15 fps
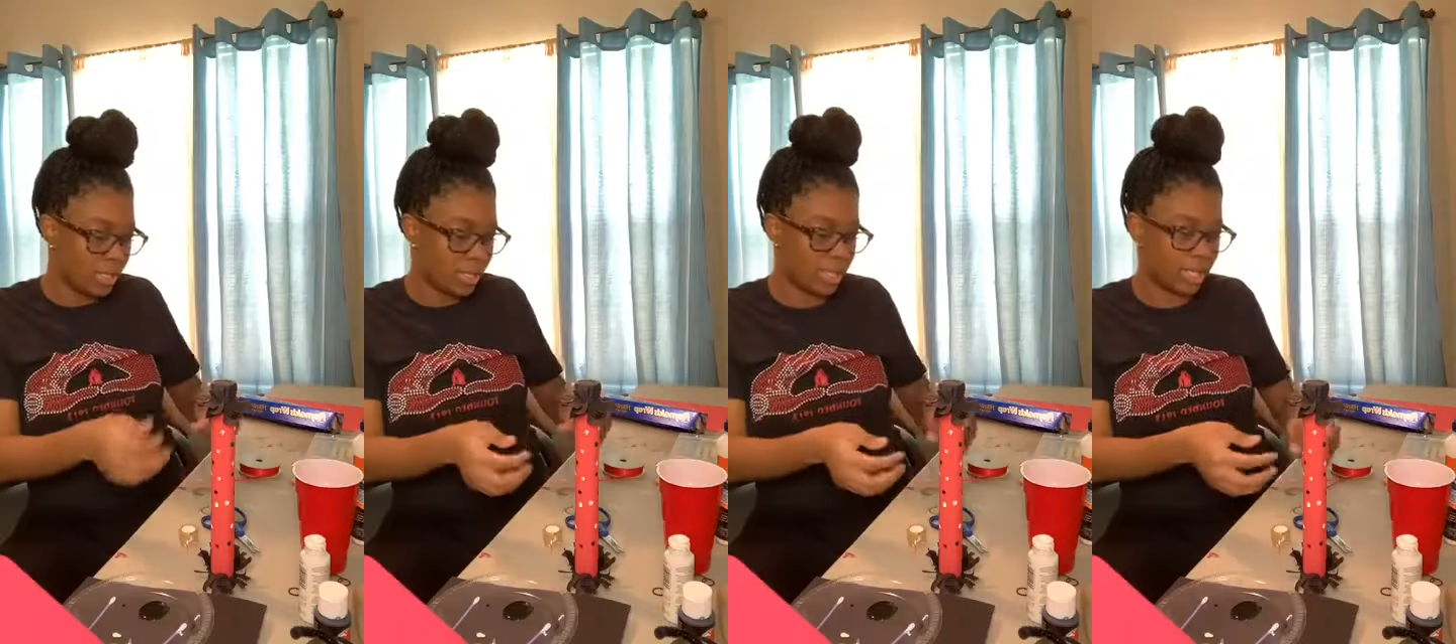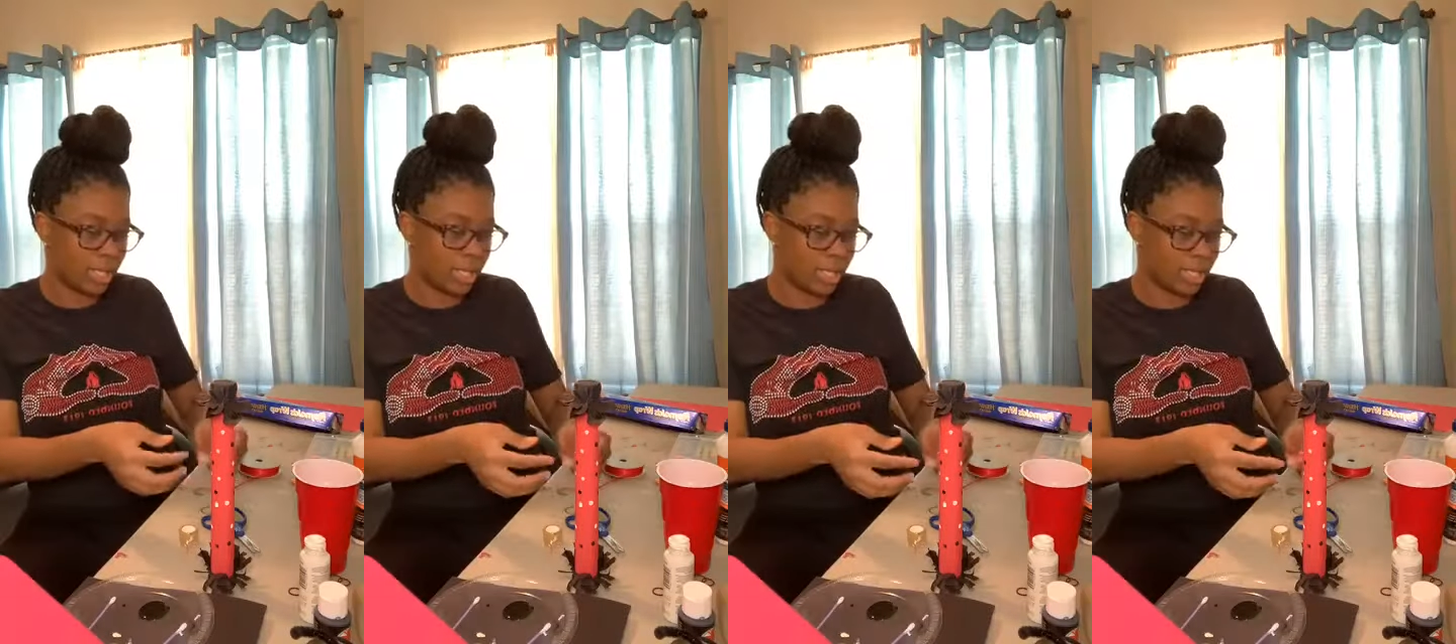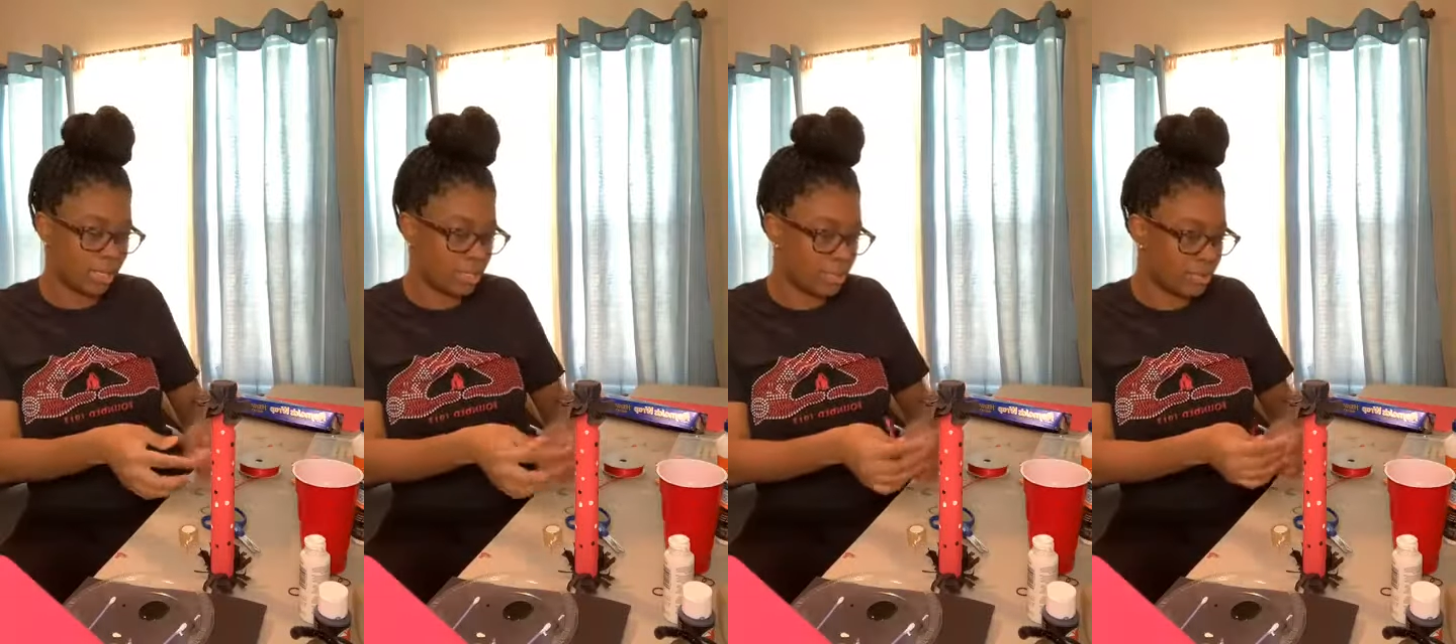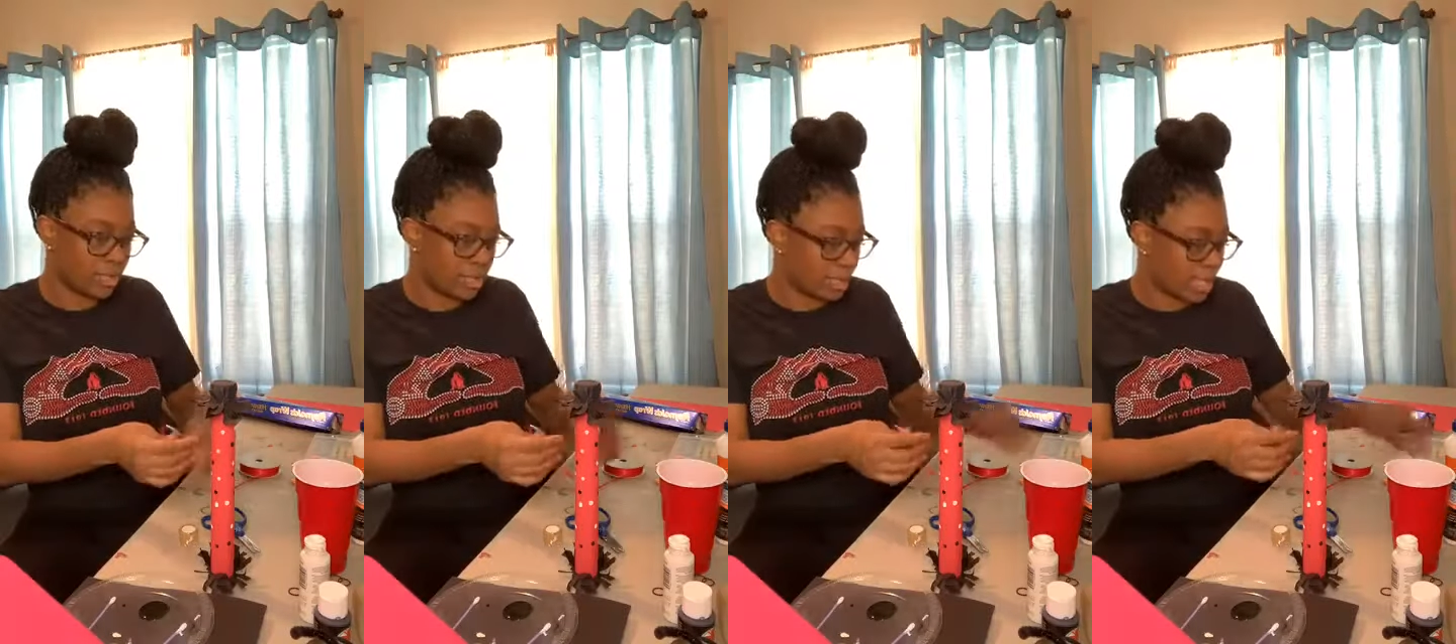And
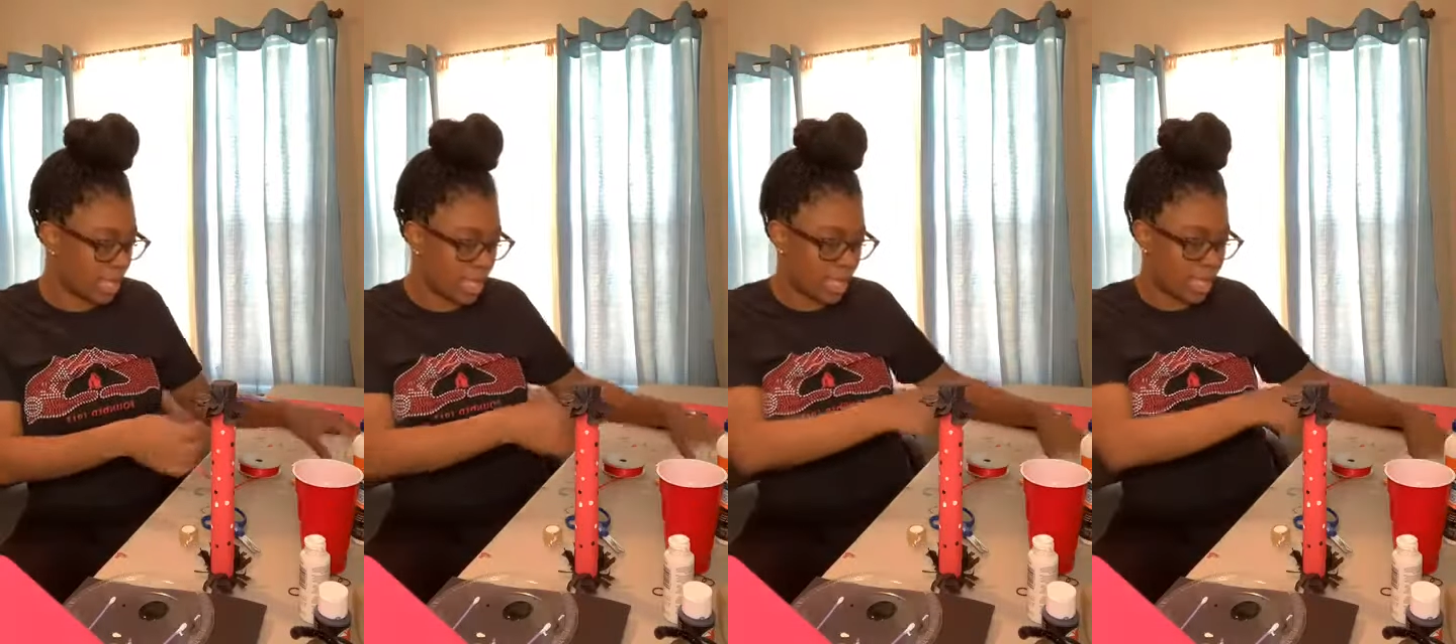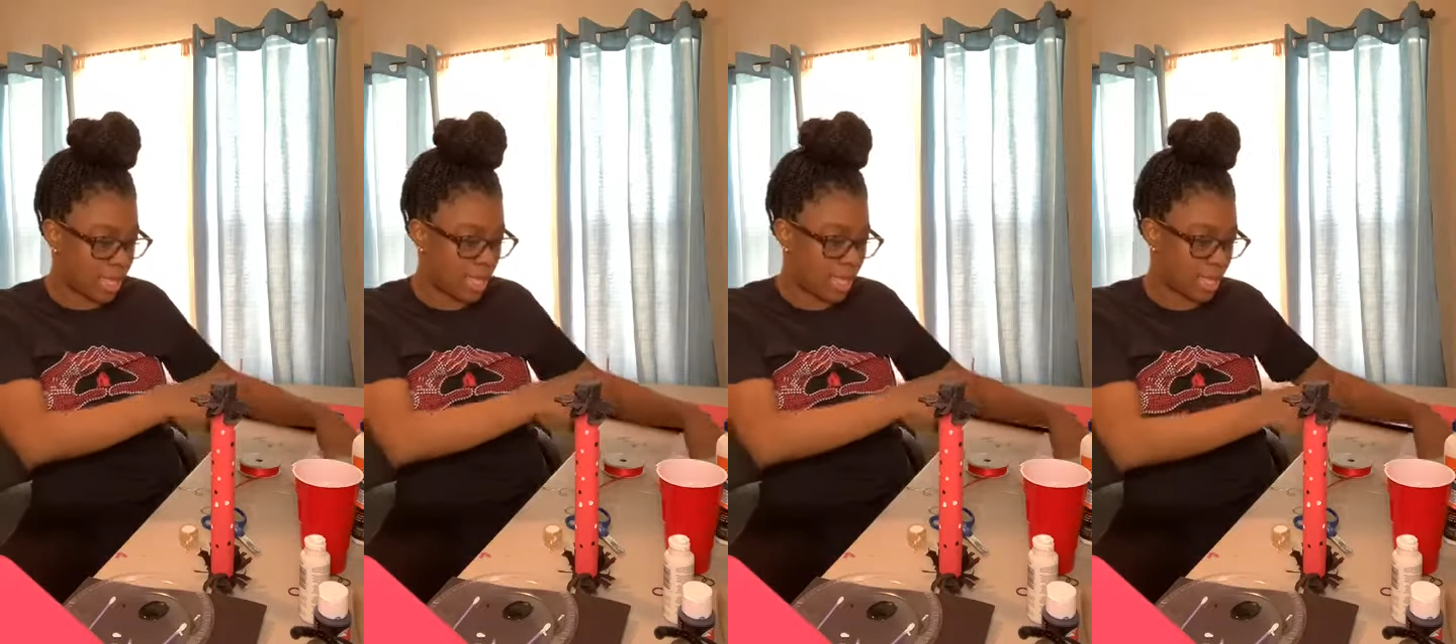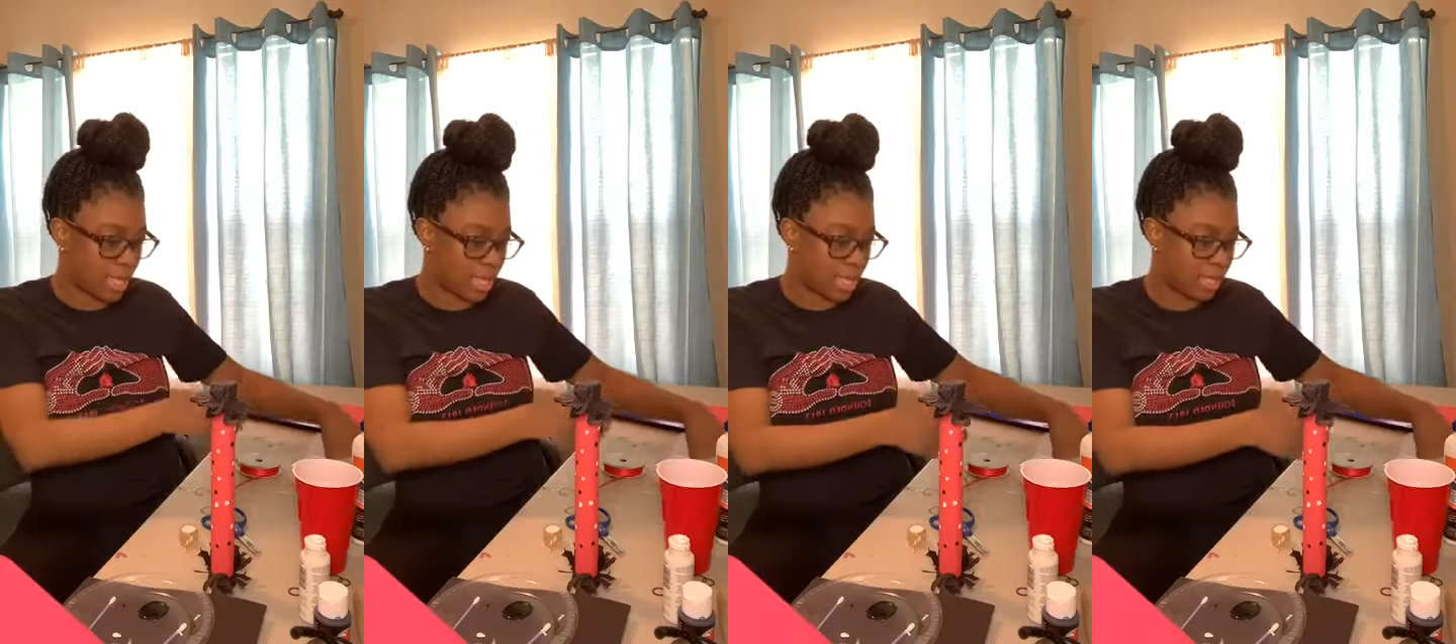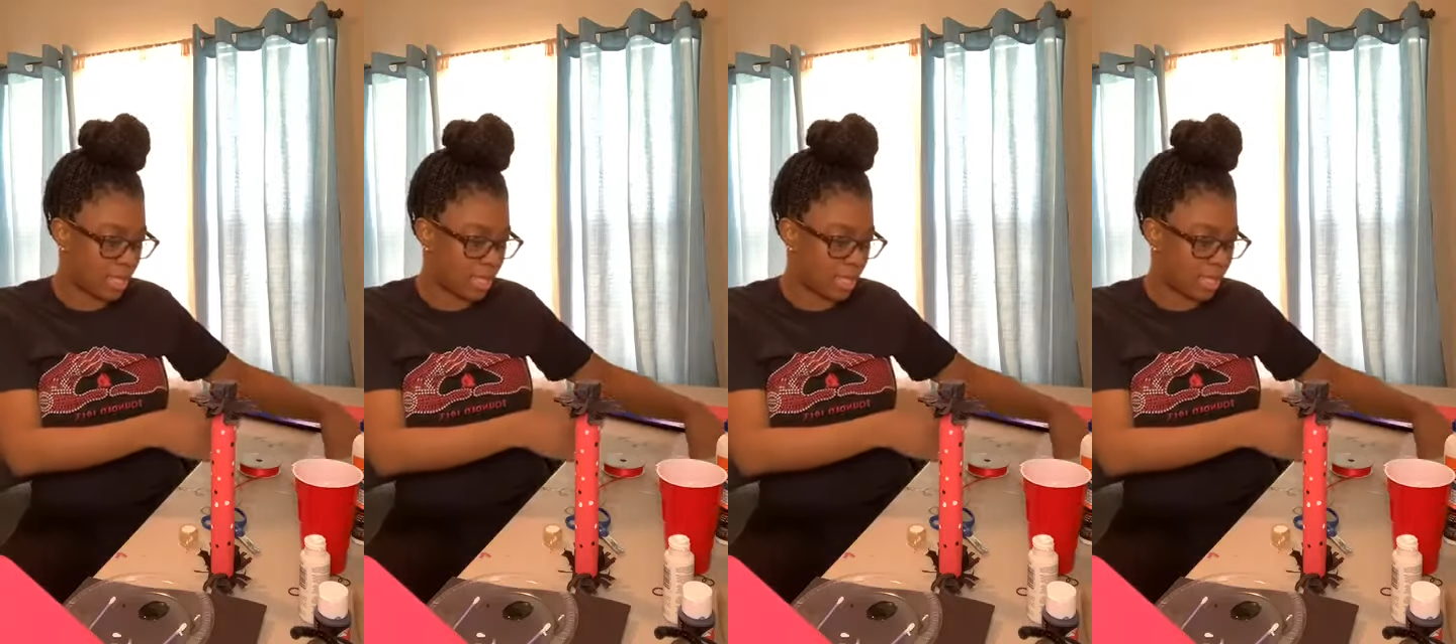you can take,